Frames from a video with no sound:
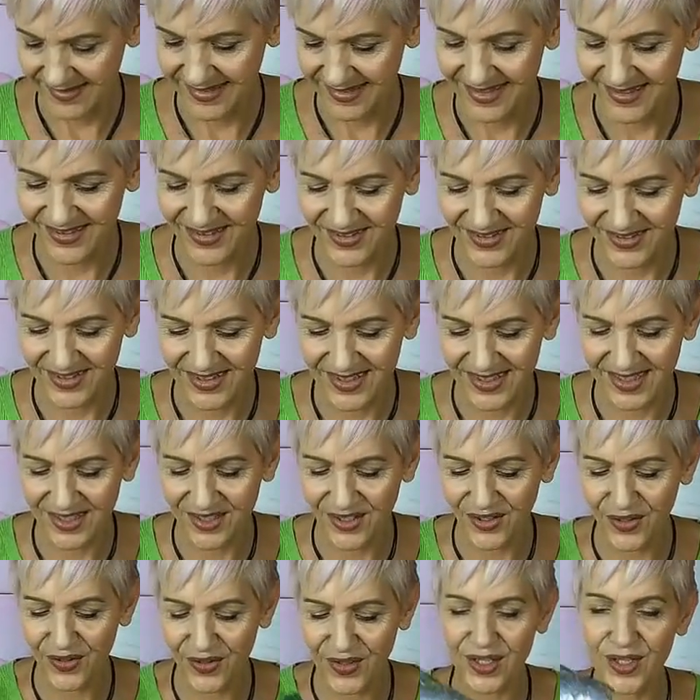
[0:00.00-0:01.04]
Oh, and to
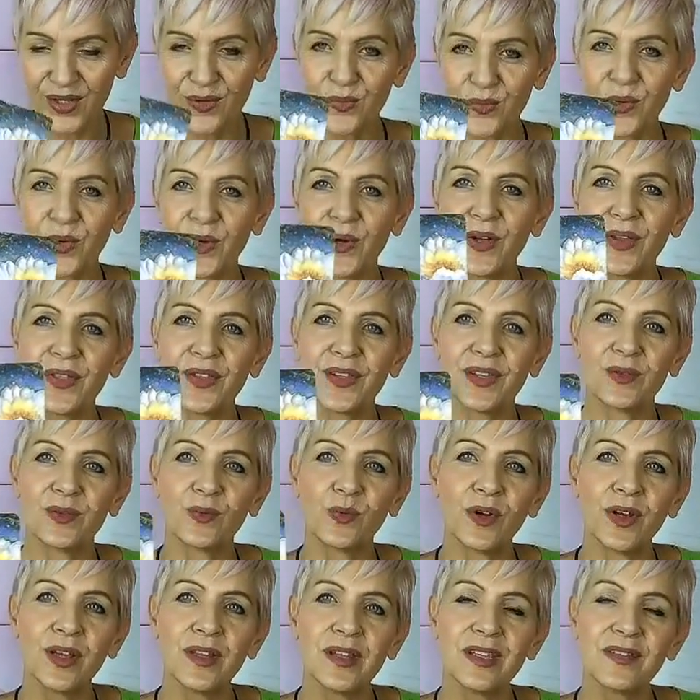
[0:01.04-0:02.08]
know that you're worth it,
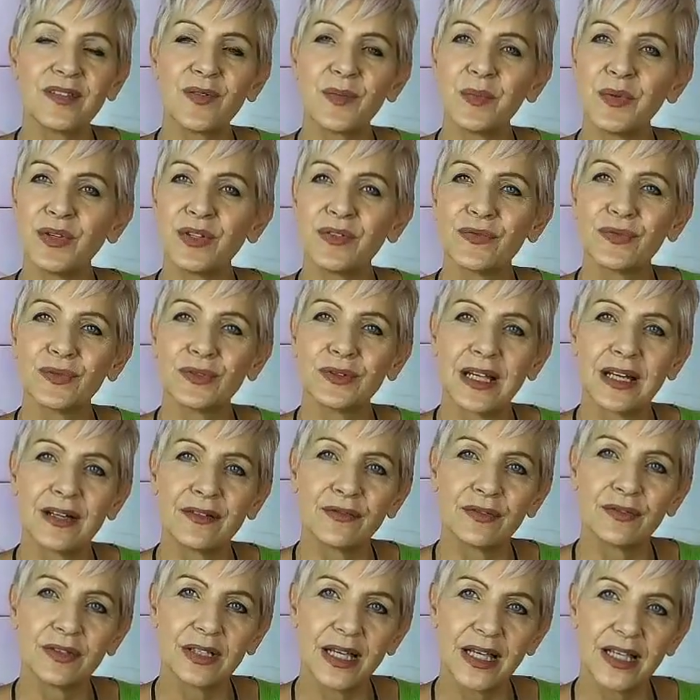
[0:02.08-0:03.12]
worthy of a beautiful
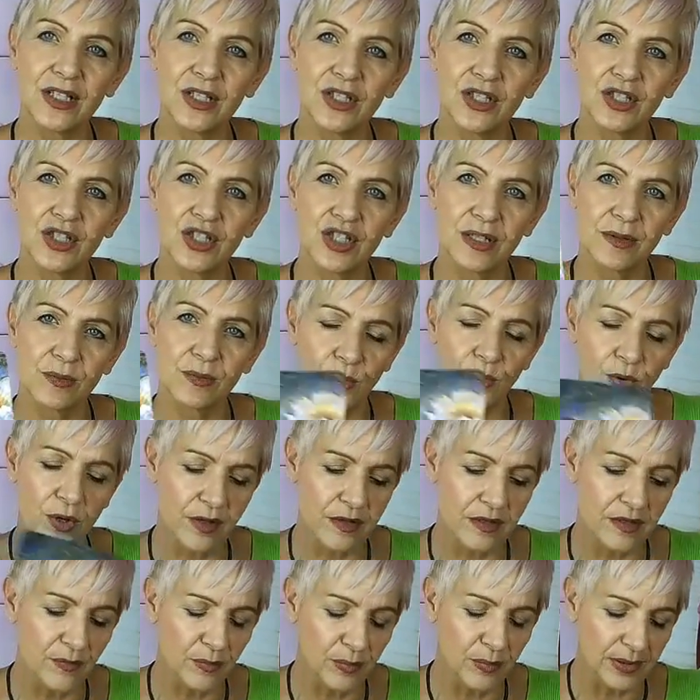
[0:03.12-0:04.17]
love relationship,
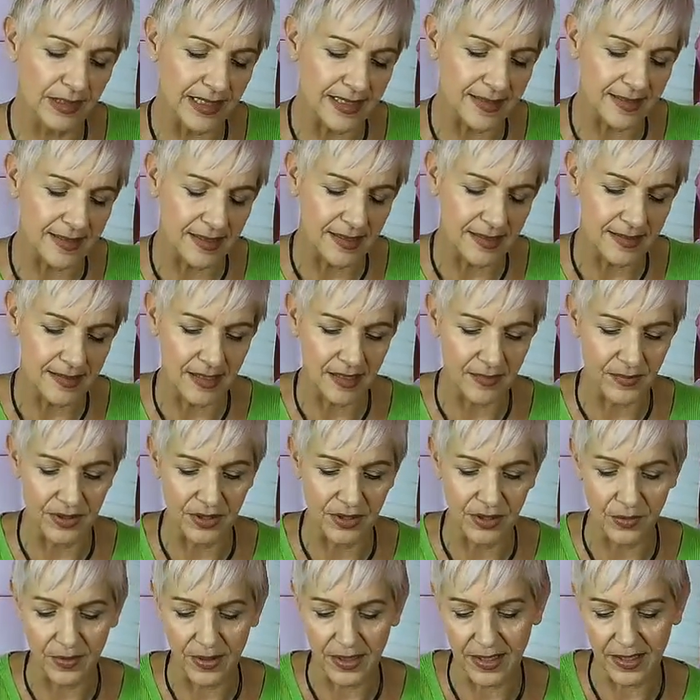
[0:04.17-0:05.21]
worthy of blessings coming
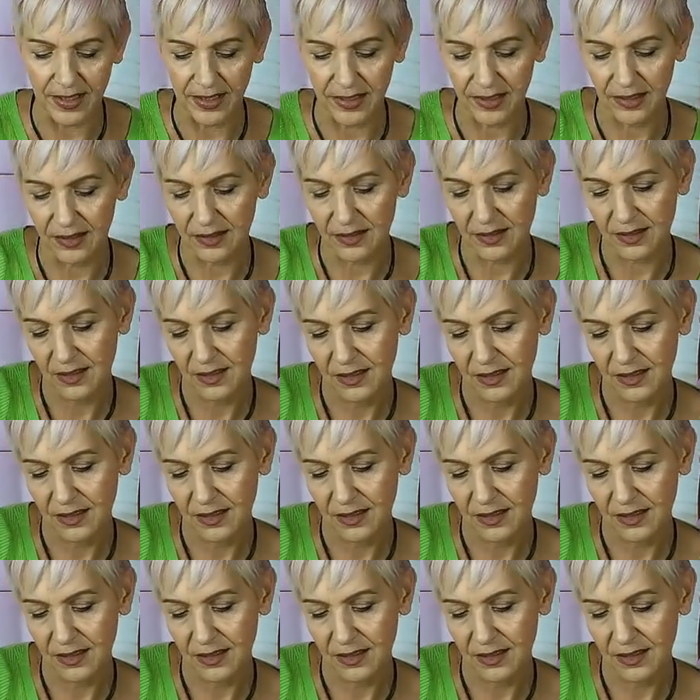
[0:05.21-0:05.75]
your way,